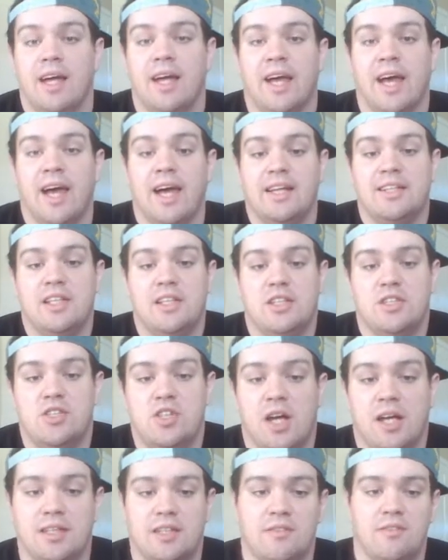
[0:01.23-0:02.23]
Hey guys, this is
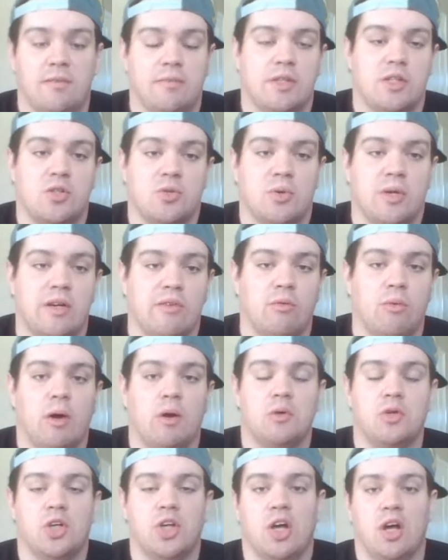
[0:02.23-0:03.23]
Justin from the Tree of
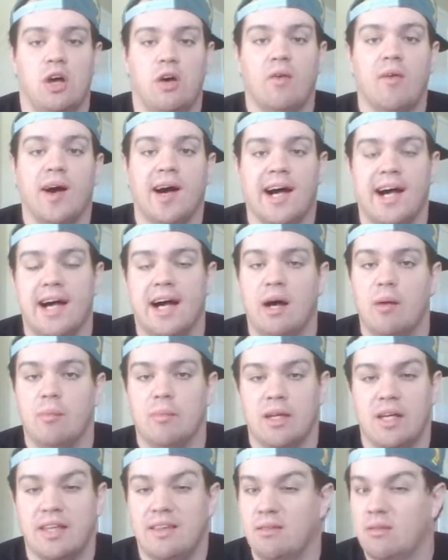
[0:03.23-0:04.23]
Woe show.
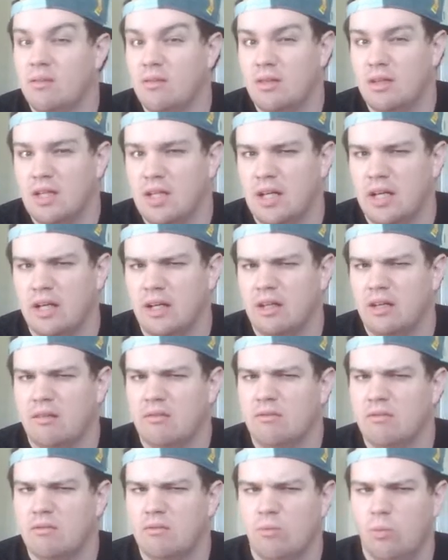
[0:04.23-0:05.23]
In the,